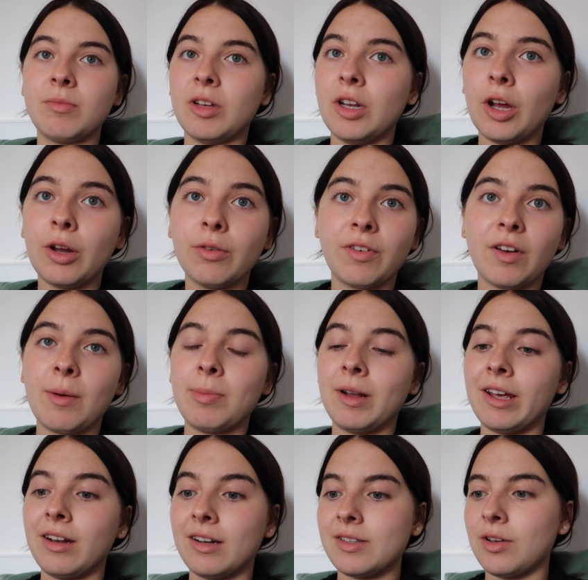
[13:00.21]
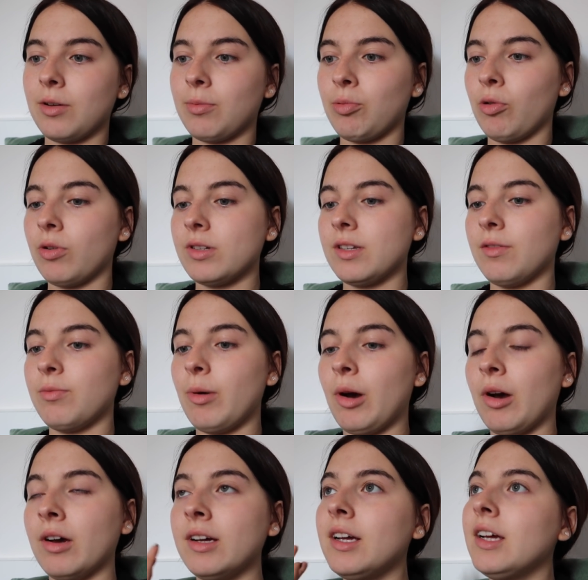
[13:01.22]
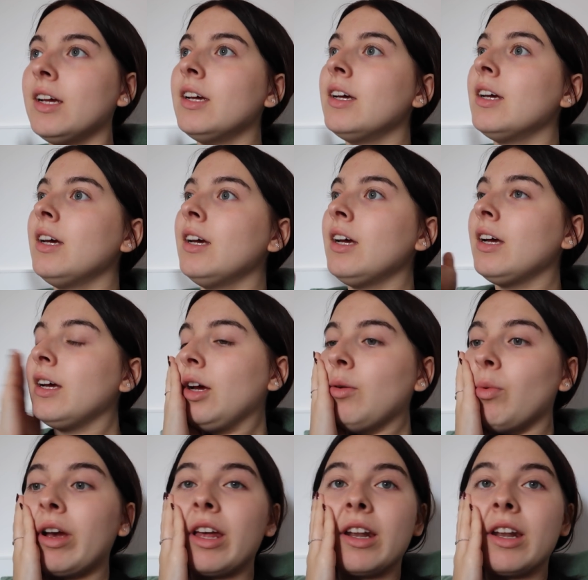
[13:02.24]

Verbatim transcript: you know, fair play, that's her prerogative, but we're